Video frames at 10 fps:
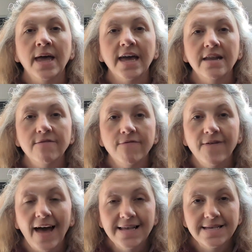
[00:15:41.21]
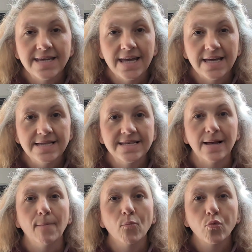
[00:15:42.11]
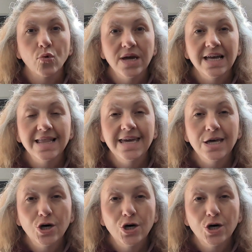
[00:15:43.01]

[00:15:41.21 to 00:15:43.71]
invest in some really